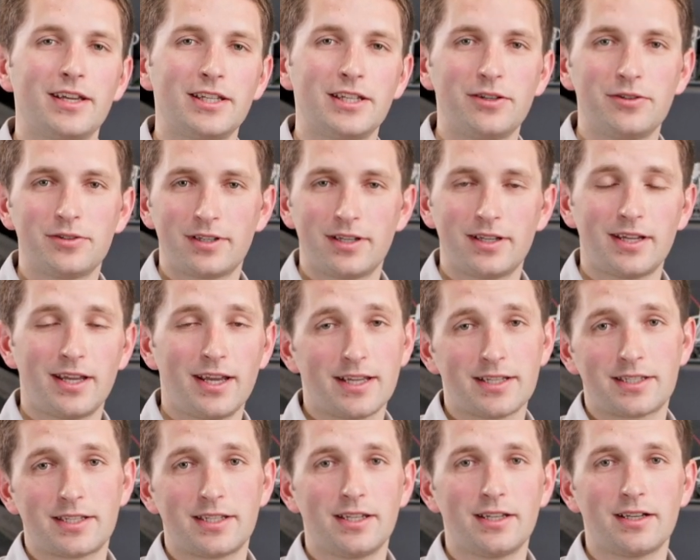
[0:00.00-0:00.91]
using
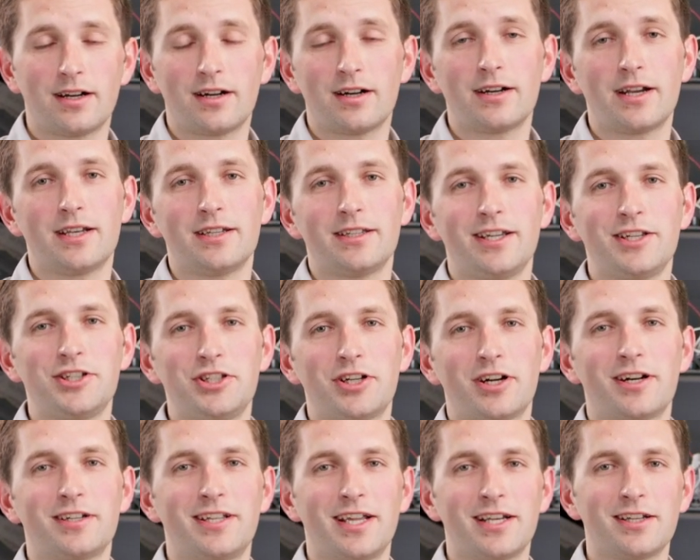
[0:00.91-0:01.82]
SCR and
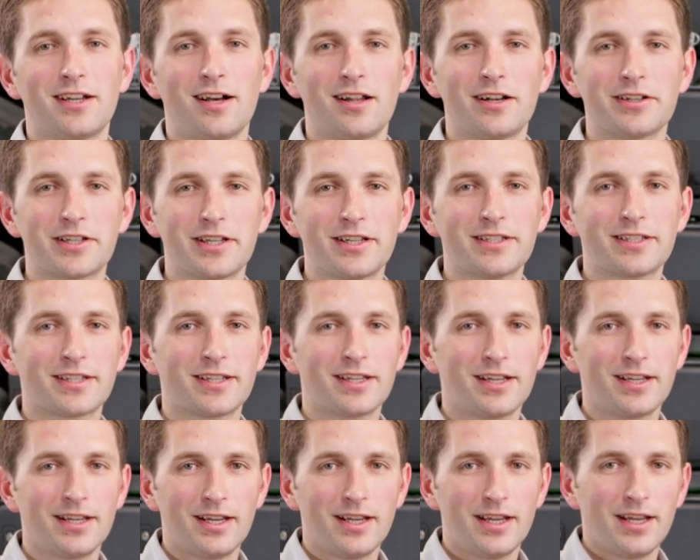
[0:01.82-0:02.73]
EGR technologies,
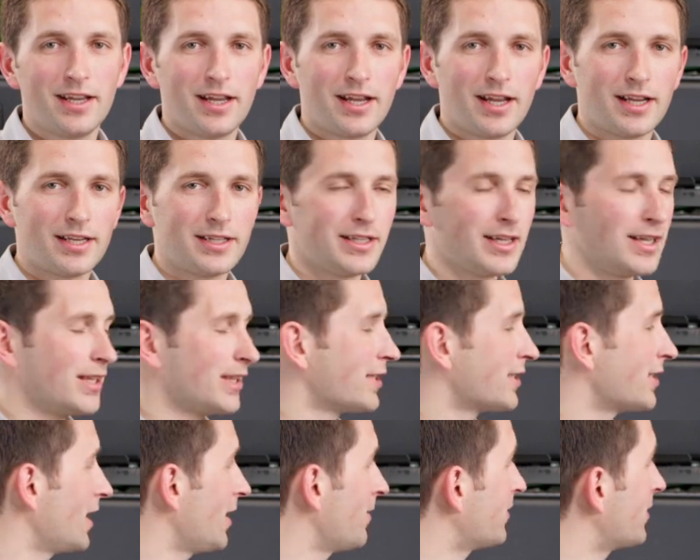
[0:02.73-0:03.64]
and yet at
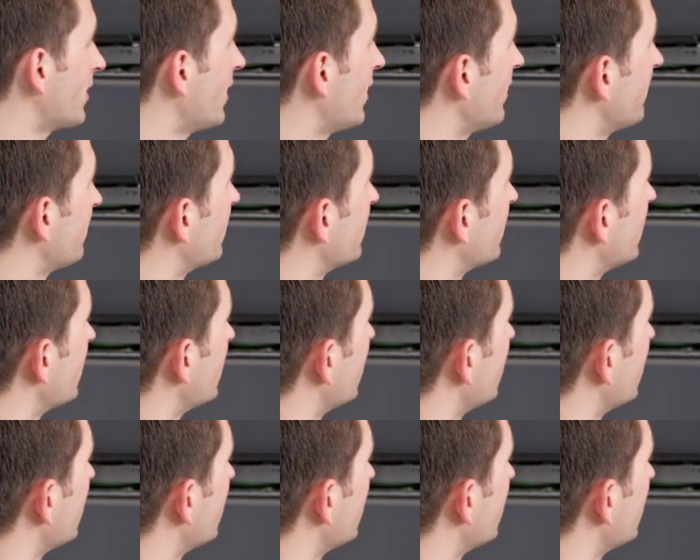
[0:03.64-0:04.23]
the same time